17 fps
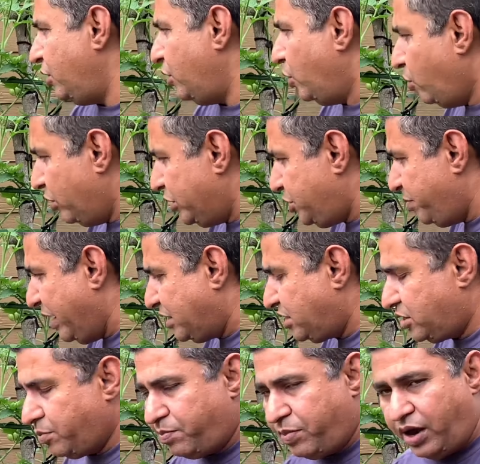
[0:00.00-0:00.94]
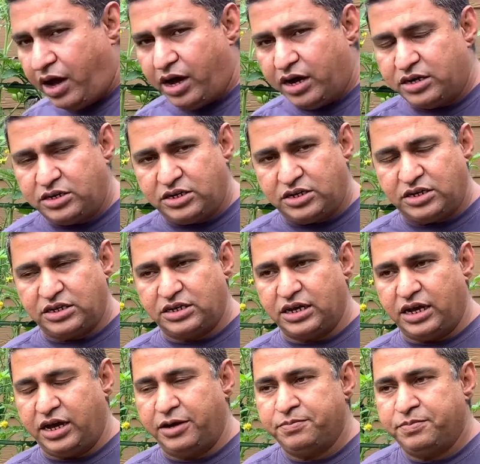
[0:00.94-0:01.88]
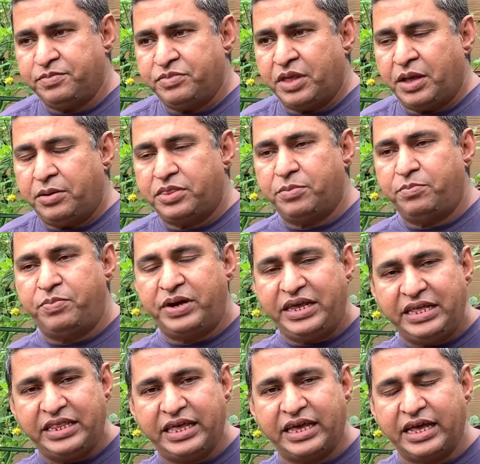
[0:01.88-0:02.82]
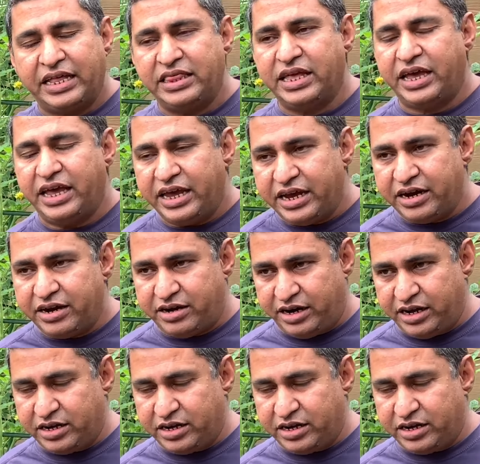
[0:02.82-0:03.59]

which makes the plants, the breathing and the air,